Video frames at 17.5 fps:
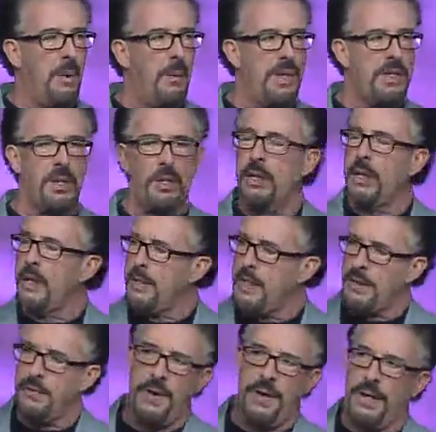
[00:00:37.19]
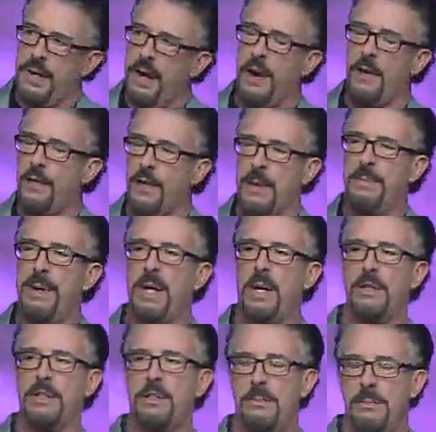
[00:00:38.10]
I want to look at this very carefully
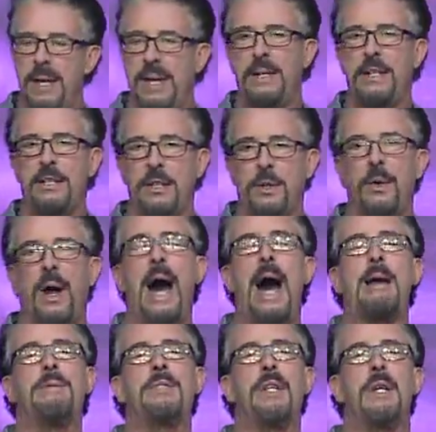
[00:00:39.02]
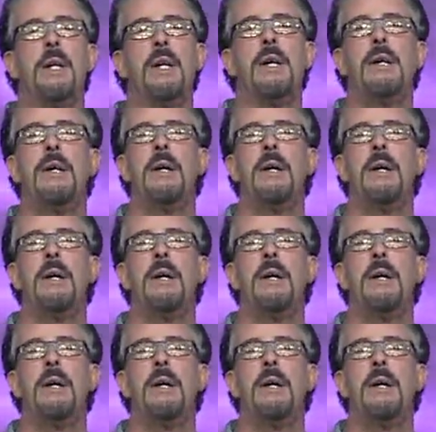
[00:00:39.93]
because to me it describes